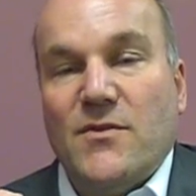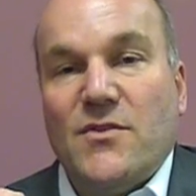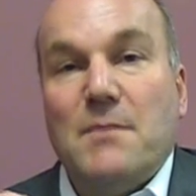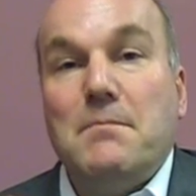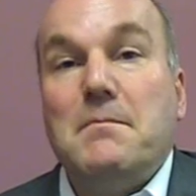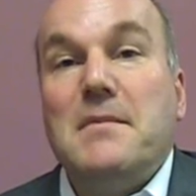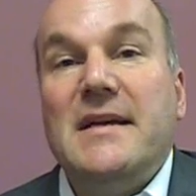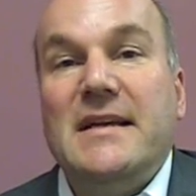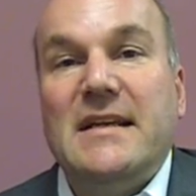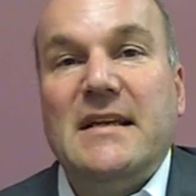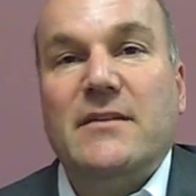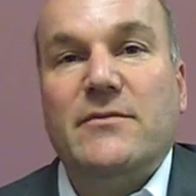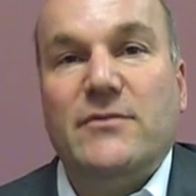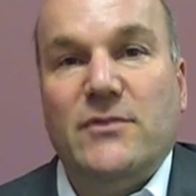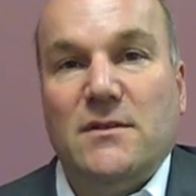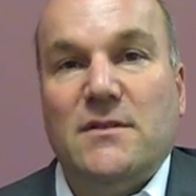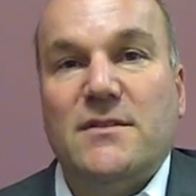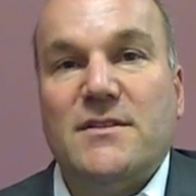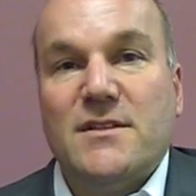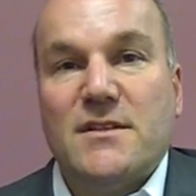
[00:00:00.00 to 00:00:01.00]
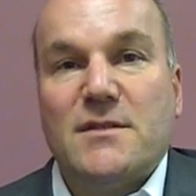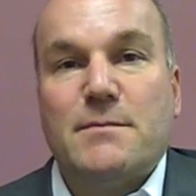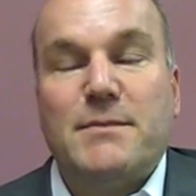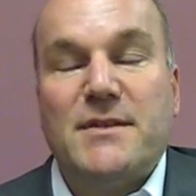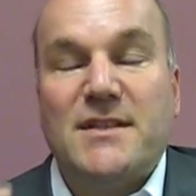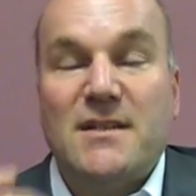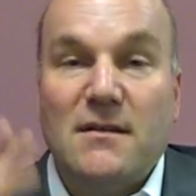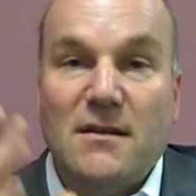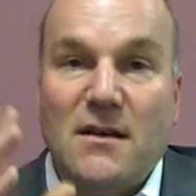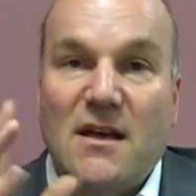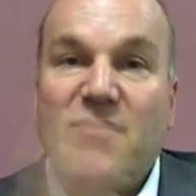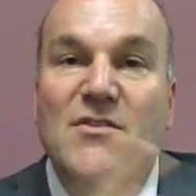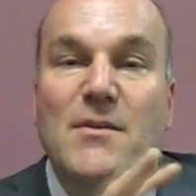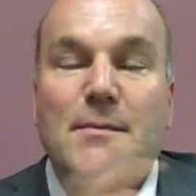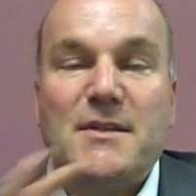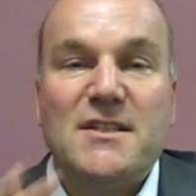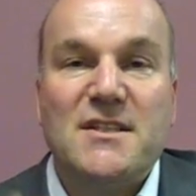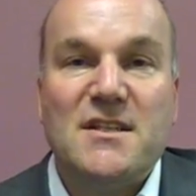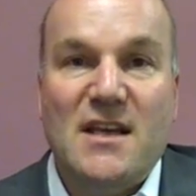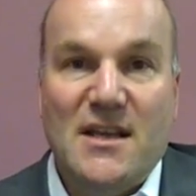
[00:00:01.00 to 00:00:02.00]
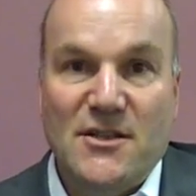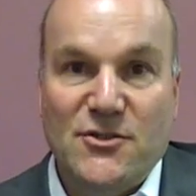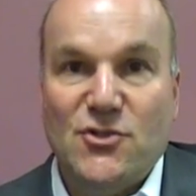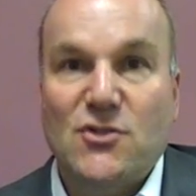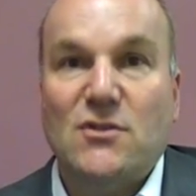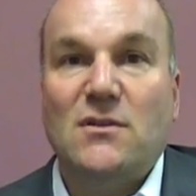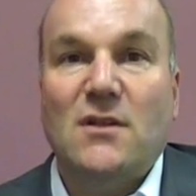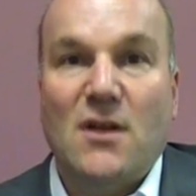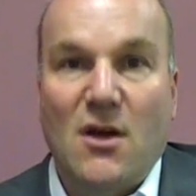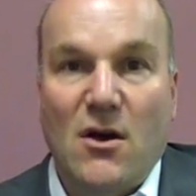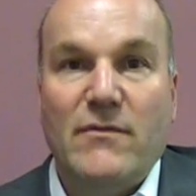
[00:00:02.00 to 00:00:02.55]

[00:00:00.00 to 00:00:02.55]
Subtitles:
the meaningfulness and the potential